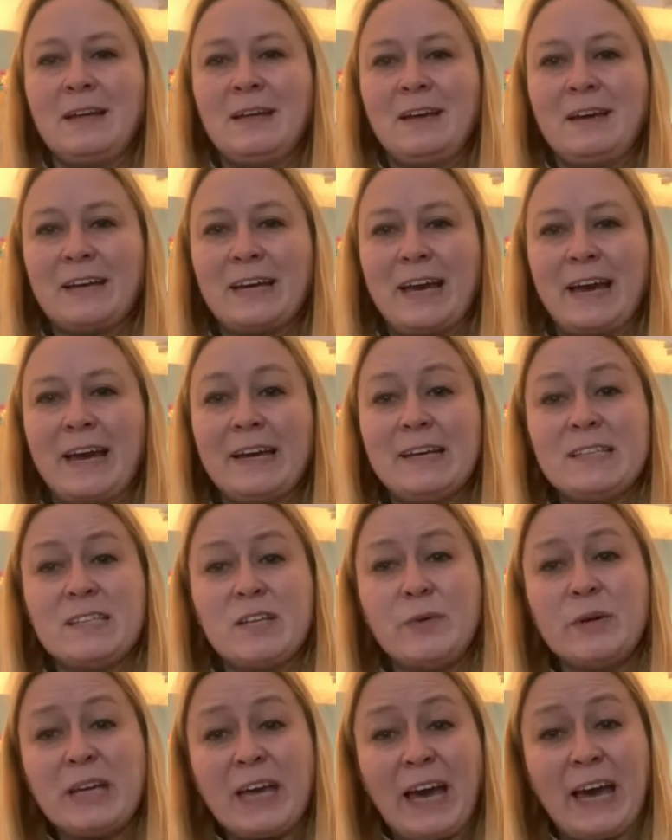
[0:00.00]
Okay,
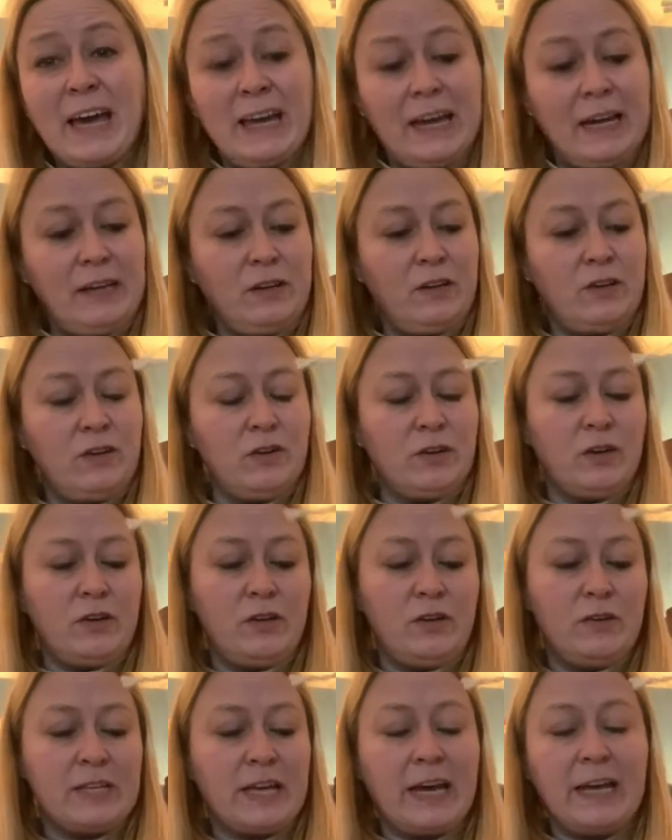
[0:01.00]
so again, you can
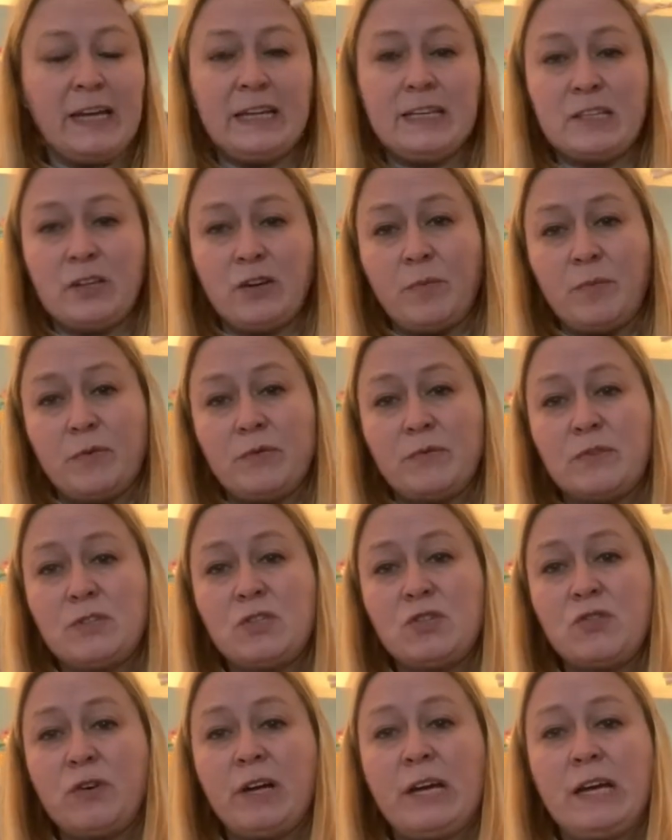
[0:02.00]
use any type of
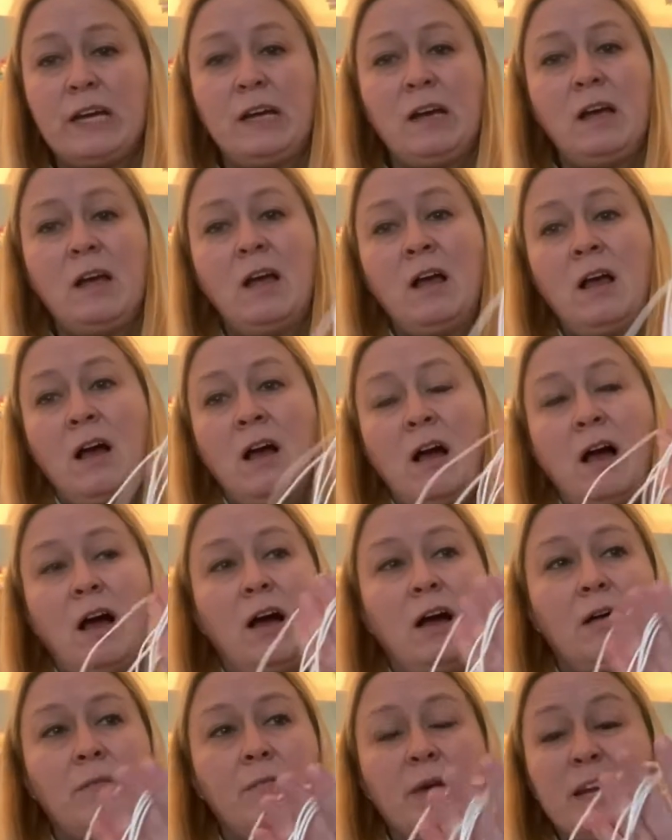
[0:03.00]
string,
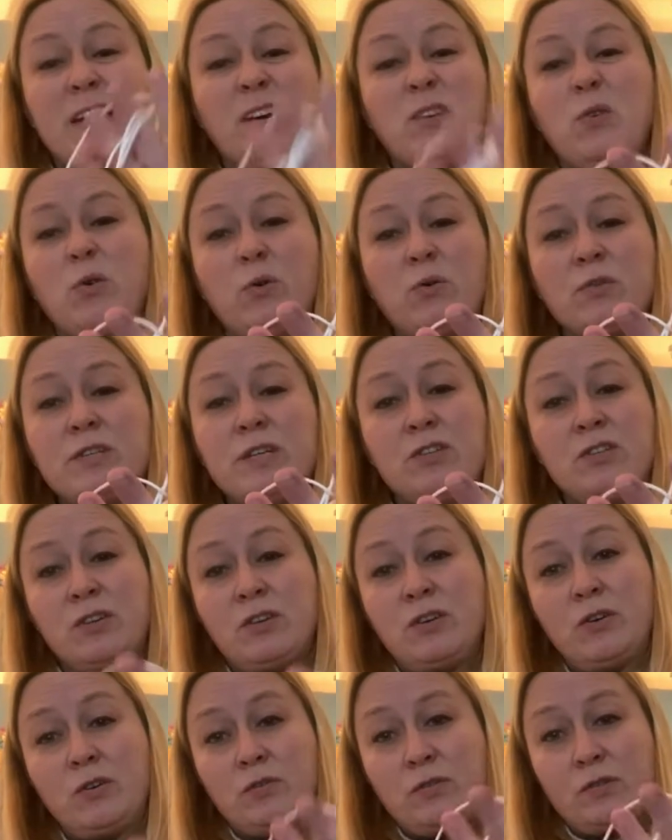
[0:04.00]
any cordage that
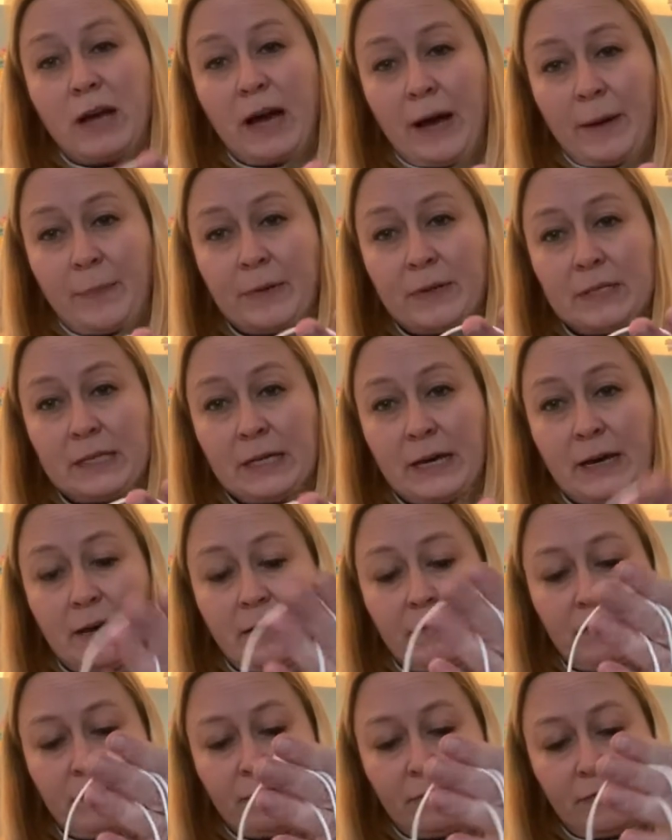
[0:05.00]
you happen to
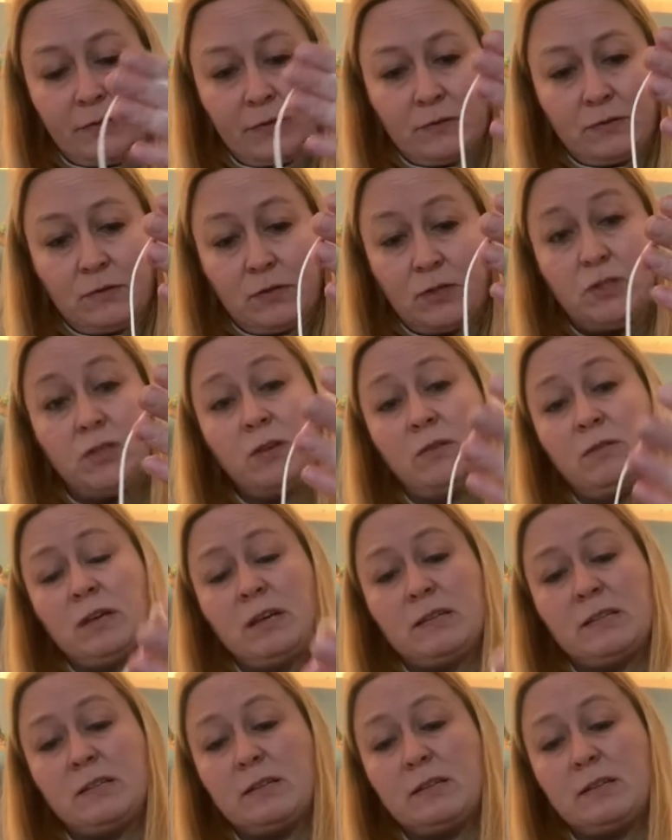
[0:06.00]
have to do this.